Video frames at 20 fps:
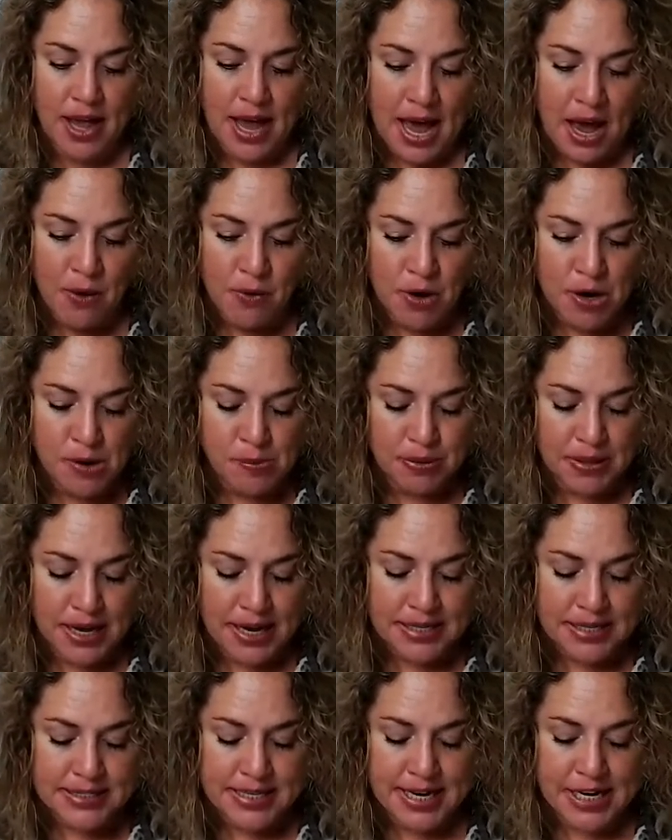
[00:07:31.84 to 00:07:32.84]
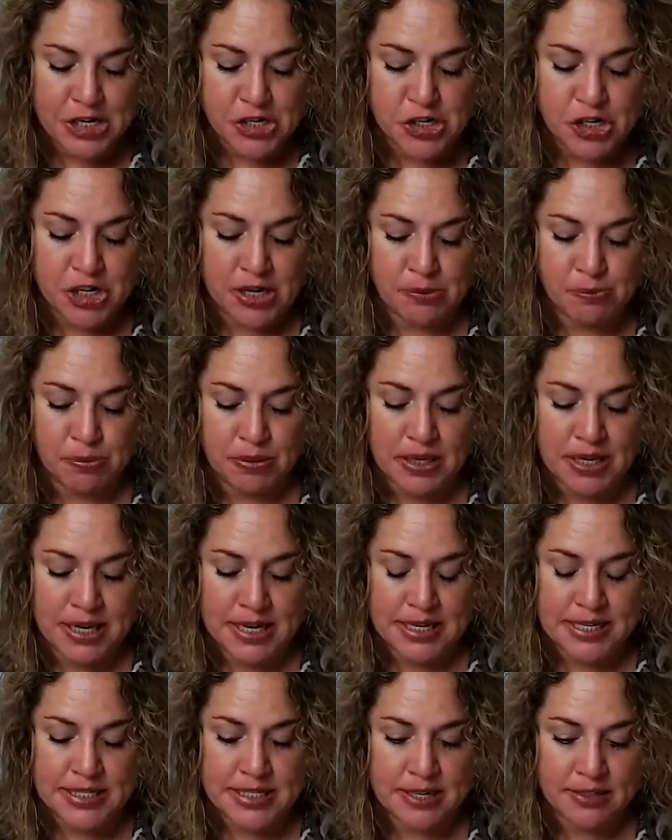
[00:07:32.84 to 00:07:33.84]
Our plantation
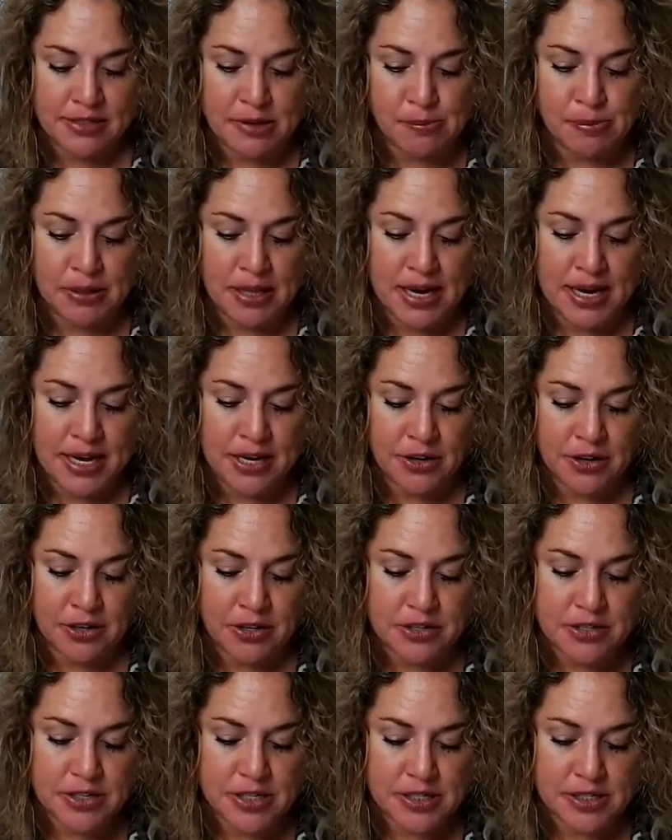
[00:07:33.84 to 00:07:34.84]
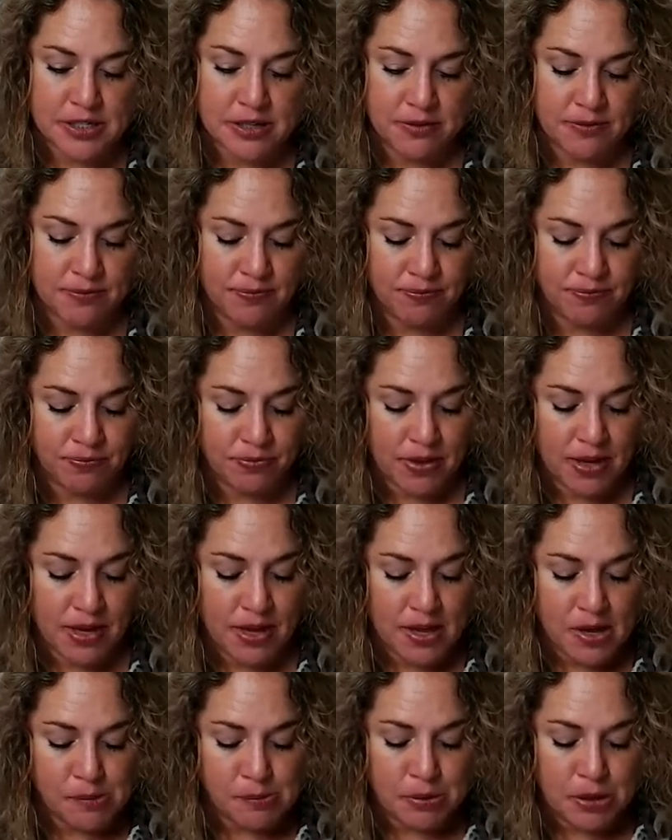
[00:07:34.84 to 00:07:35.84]
pleased the planners.
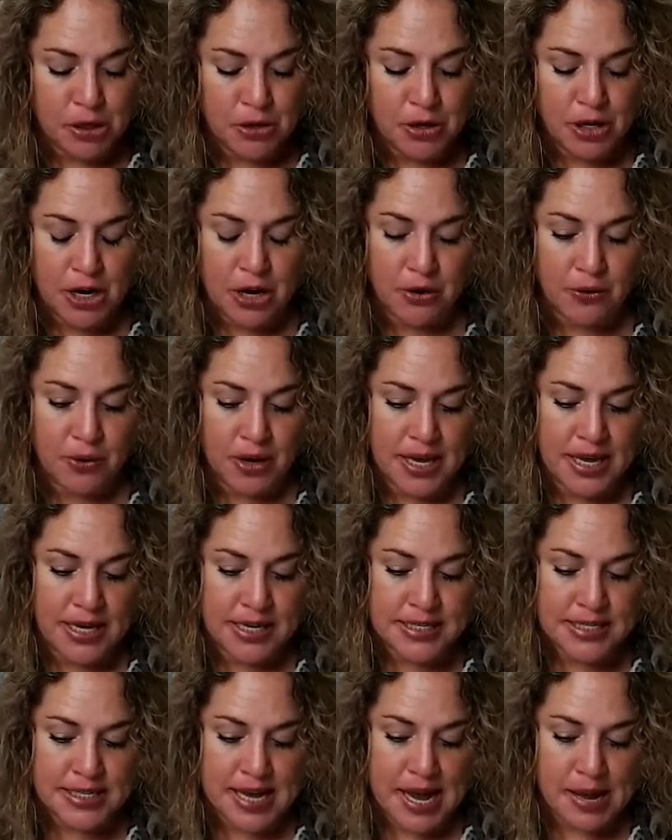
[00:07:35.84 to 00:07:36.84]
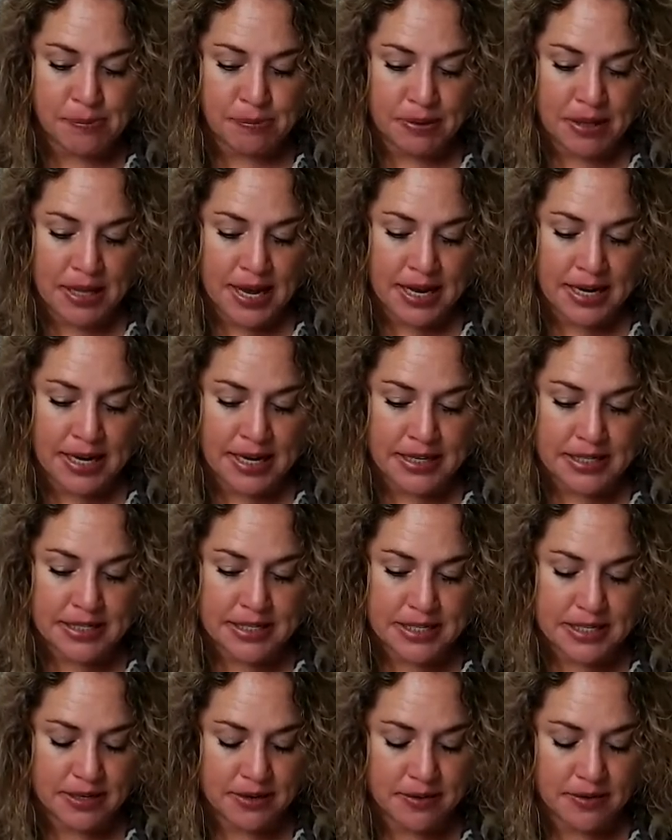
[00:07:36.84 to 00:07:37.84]
Pluto is a
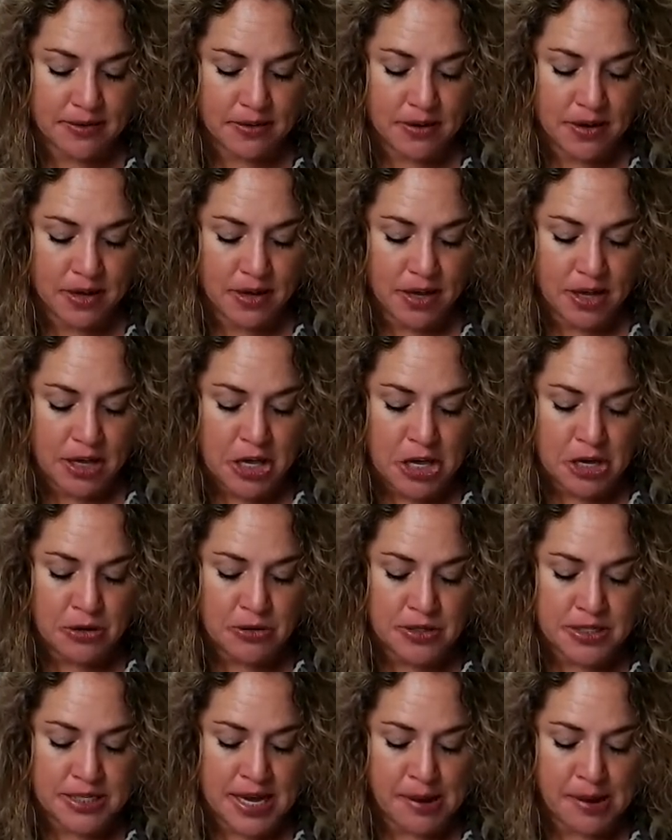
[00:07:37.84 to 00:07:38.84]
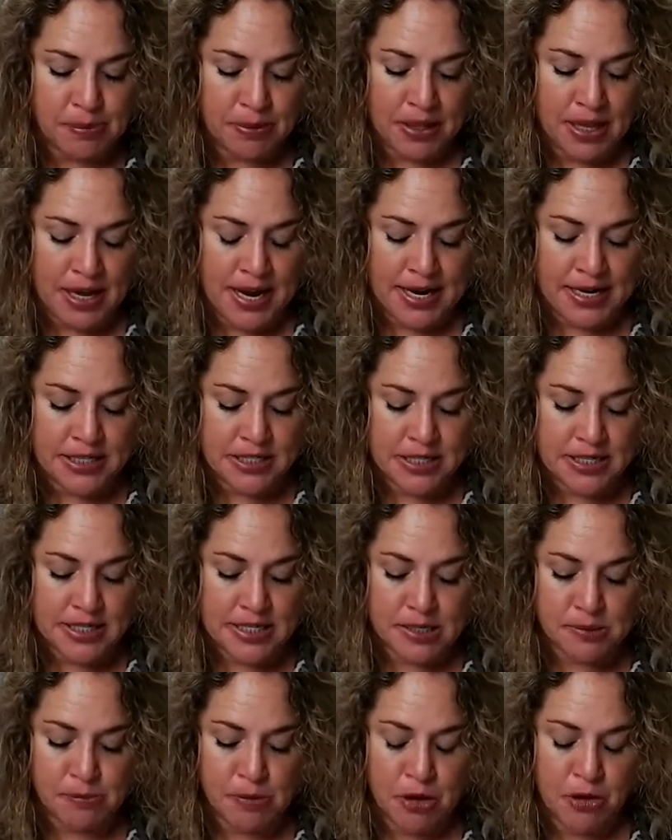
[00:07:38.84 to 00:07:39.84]
planet. Use a plane to
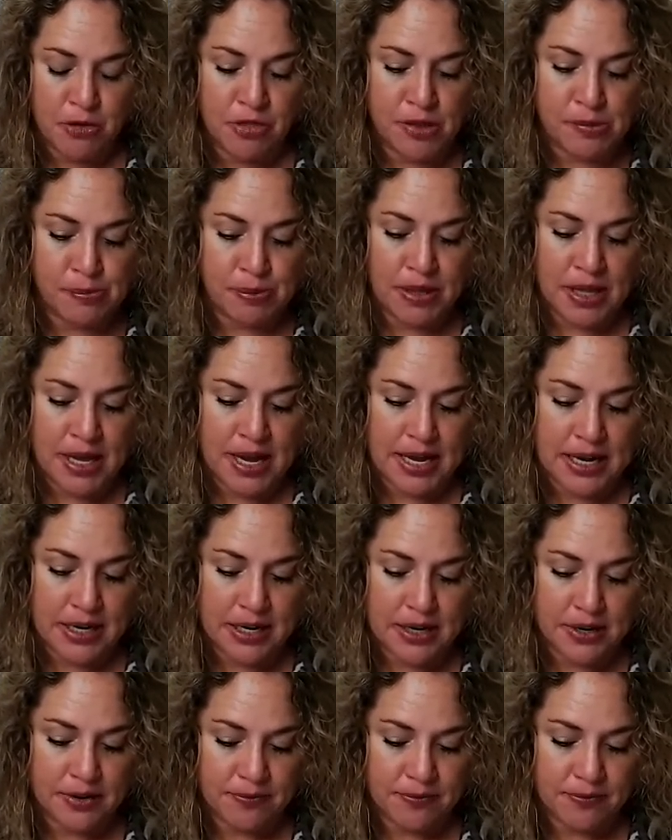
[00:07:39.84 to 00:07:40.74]
smooth the plank.